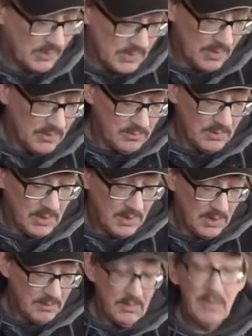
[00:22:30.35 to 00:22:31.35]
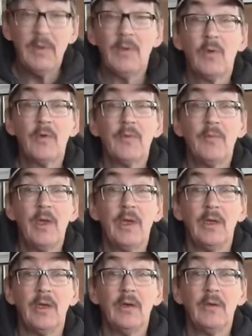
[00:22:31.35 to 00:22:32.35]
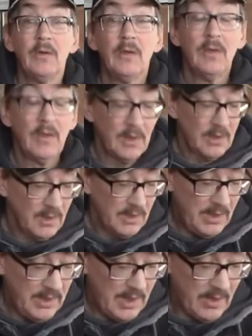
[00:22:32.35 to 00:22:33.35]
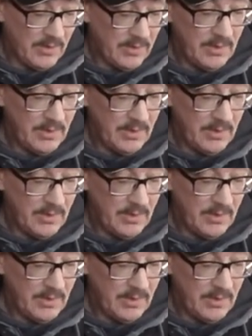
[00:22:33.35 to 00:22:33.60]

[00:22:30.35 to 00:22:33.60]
So, might have been worth the money, you know. Anyhow,